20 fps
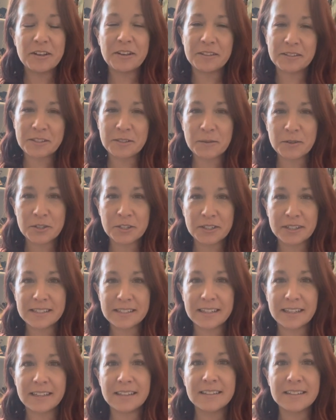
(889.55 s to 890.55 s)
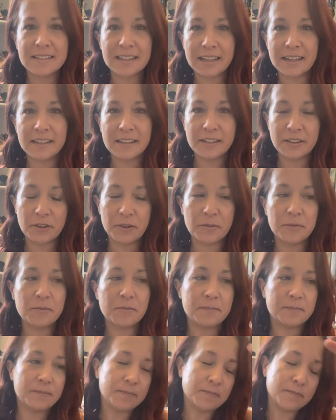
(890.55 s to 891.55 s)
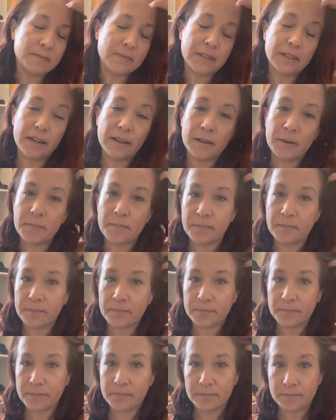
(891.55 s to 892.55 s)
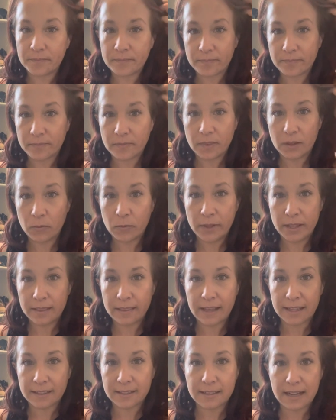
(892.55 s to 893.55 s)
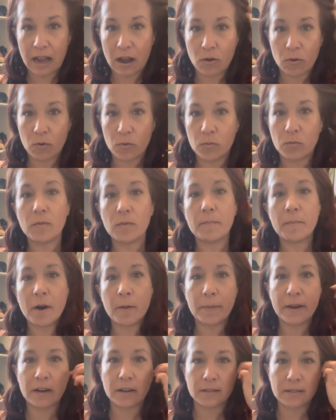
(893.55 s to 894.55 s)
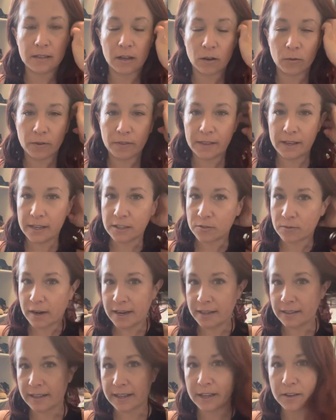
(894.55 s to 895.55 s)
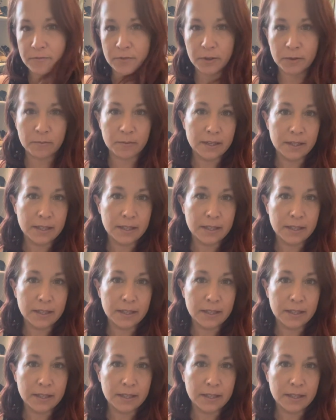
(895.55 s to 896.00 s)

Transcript: Especially as kids, like, that's how our parents dealt with things, right? Like if you,